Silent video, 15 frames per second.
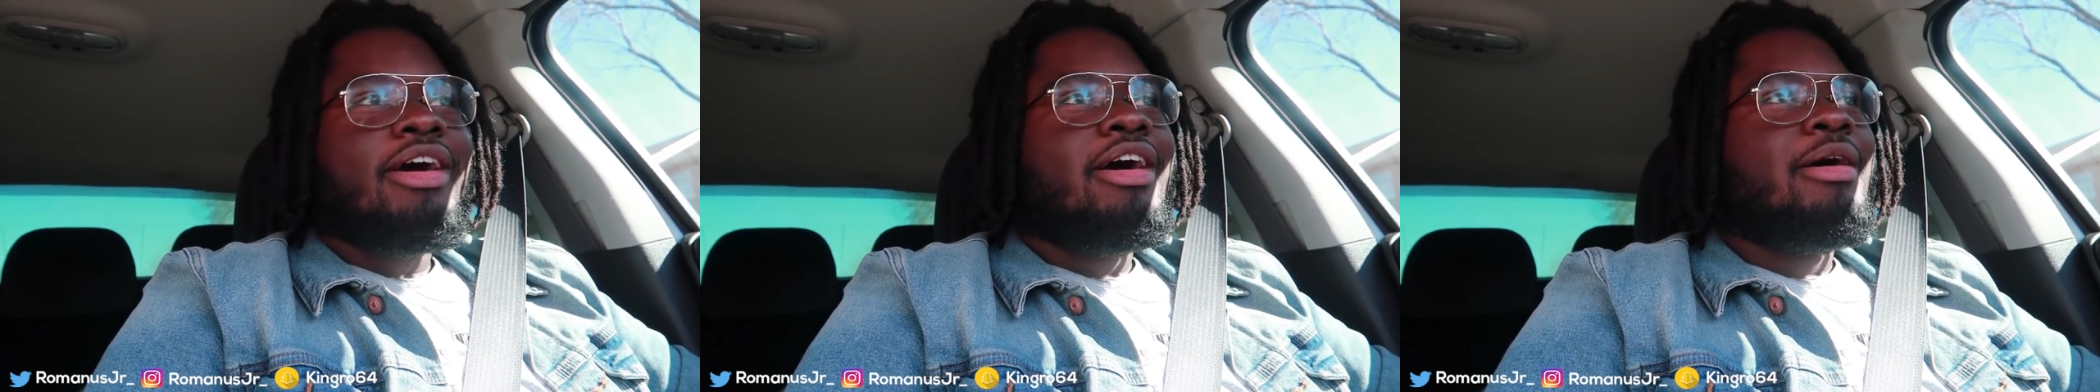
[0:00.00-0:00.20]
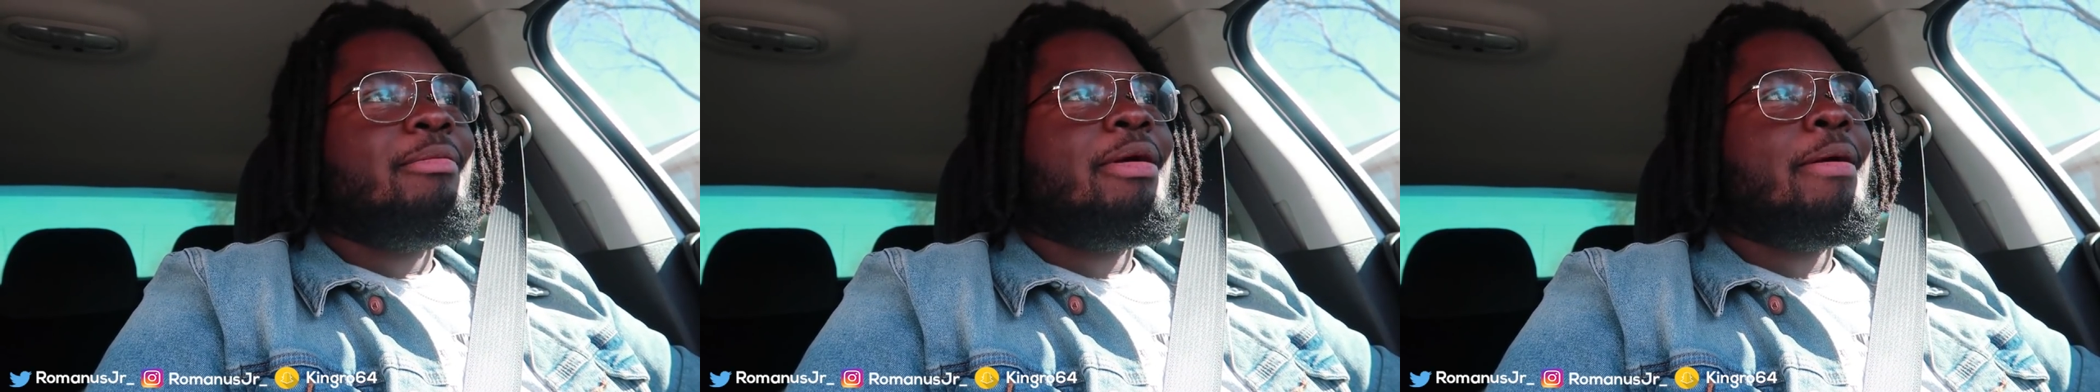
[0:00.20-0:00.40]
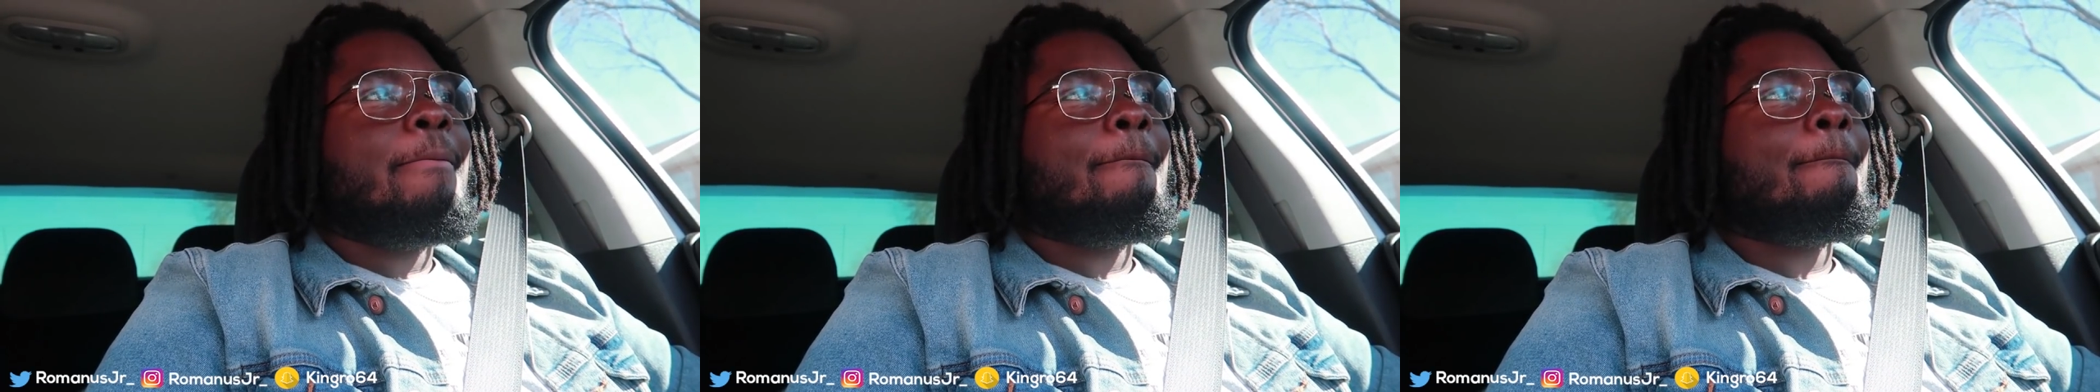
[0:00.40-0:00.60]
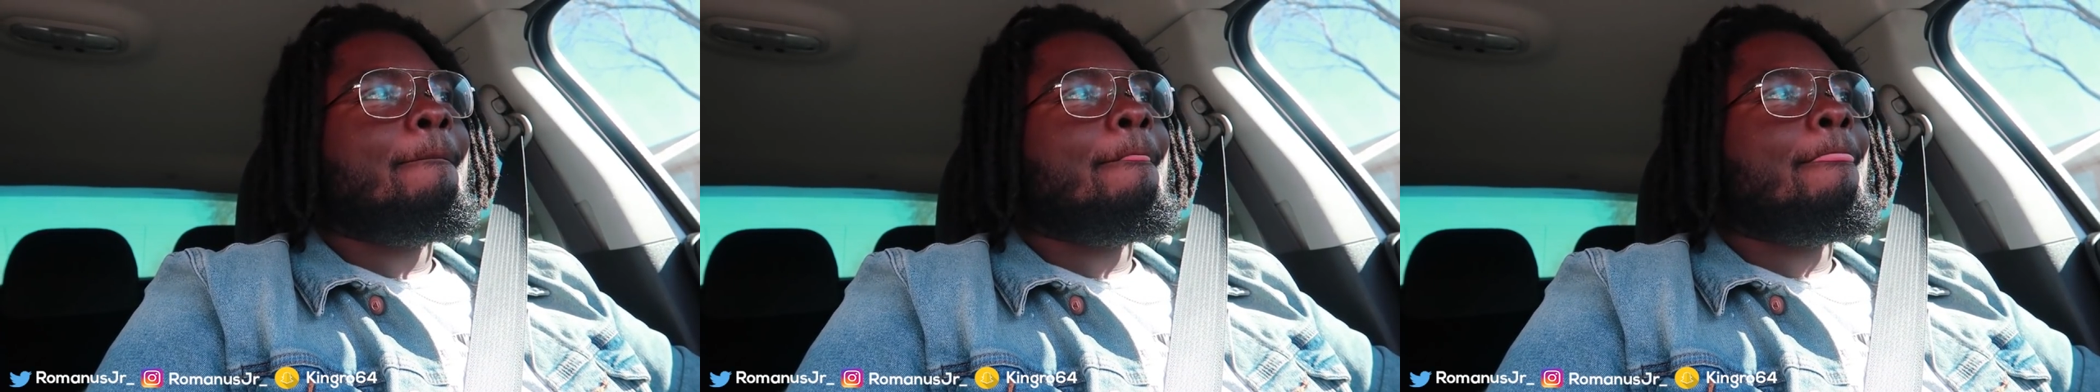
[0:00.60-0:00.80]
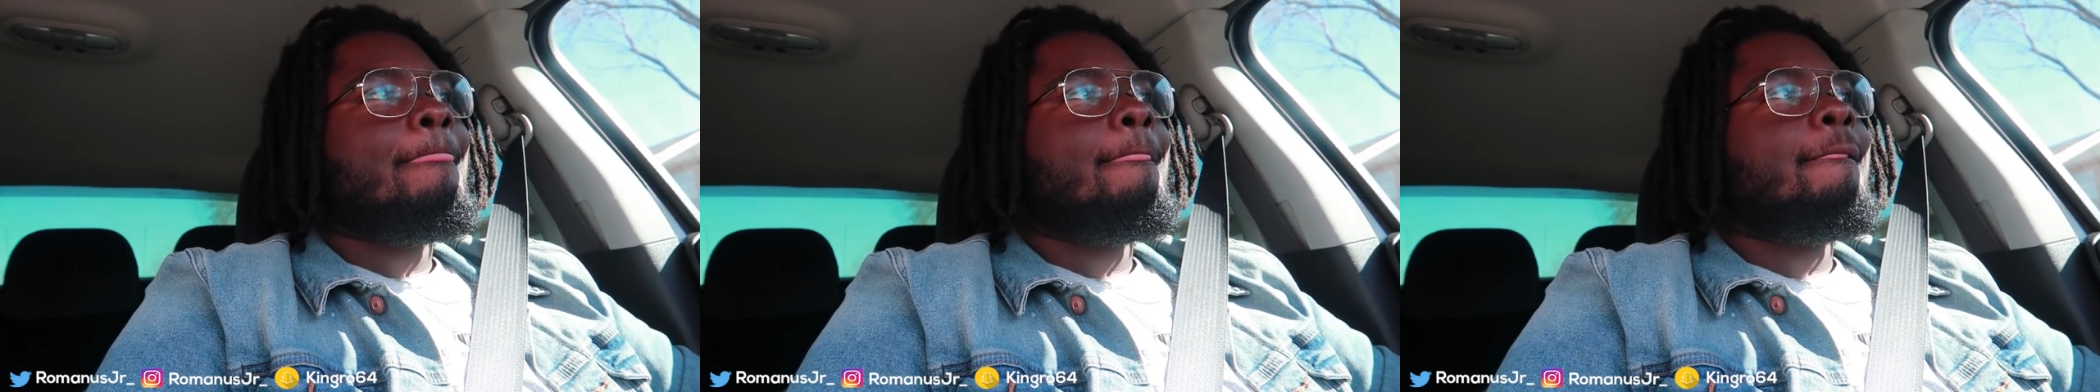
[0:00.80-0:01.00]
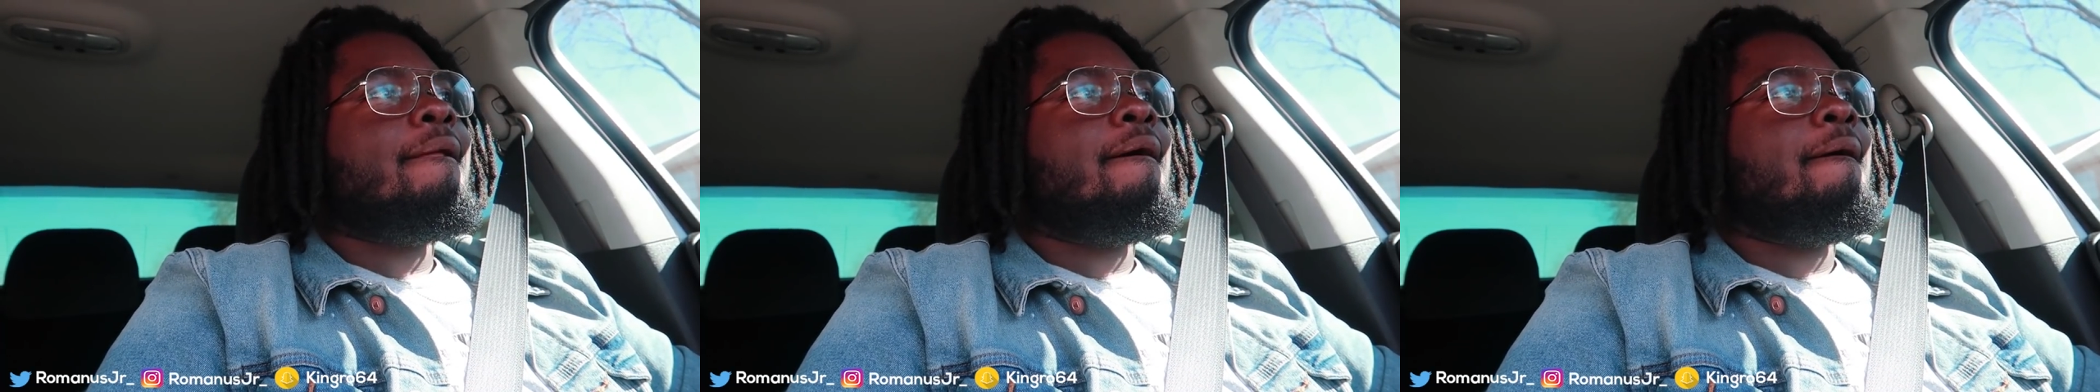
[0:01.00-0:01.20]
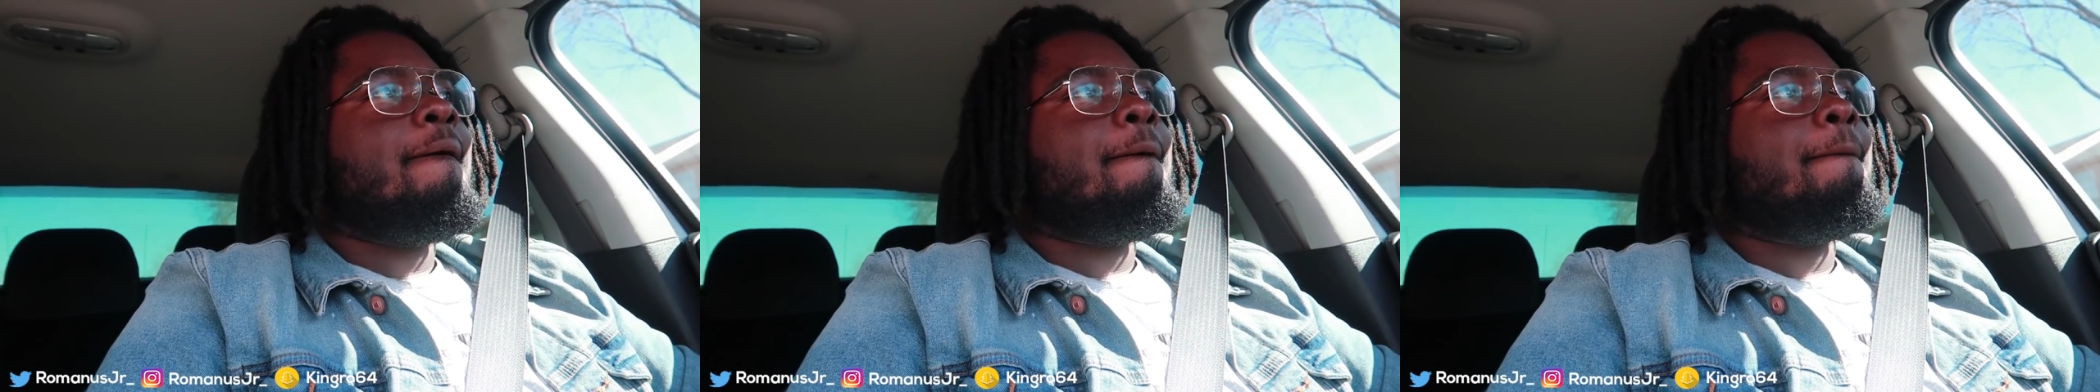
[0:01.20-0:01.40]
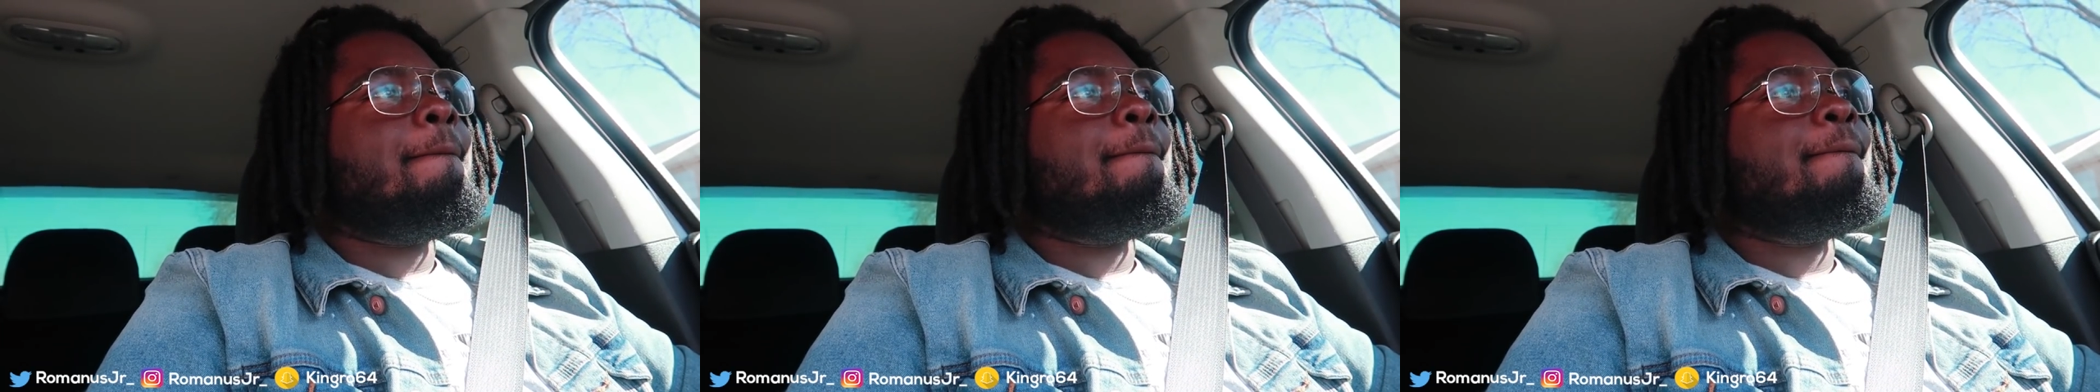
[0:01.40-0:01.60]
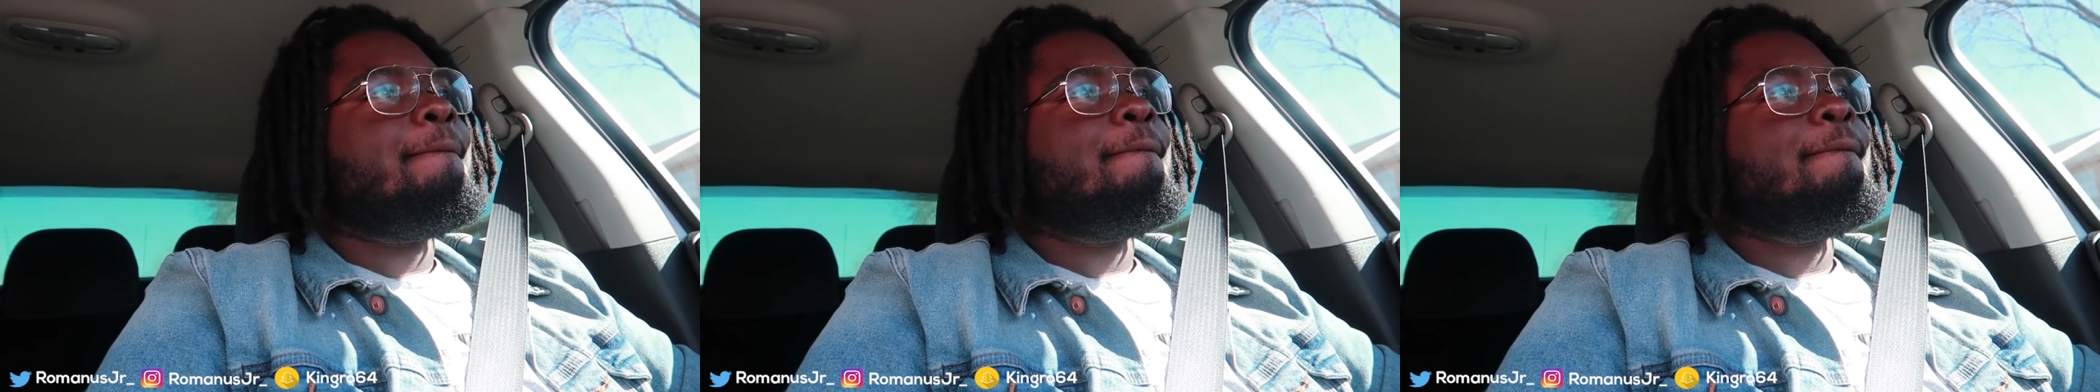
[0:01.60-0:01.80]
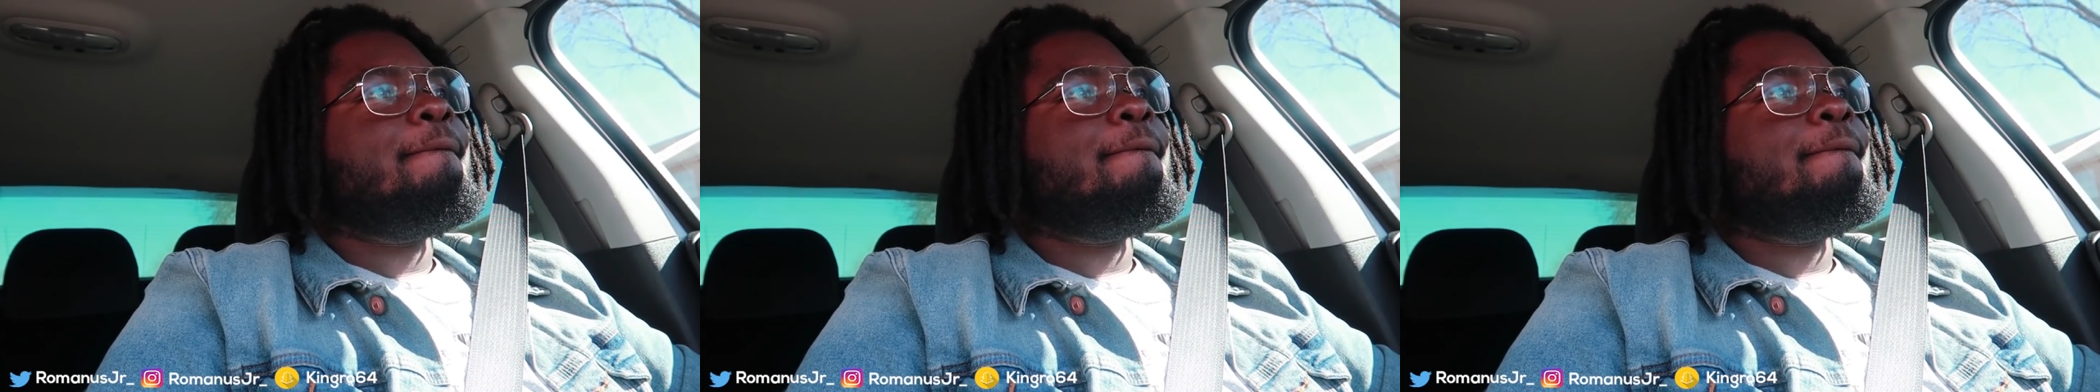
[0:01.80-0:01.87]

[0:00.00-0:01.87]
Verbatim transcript: comment. Um,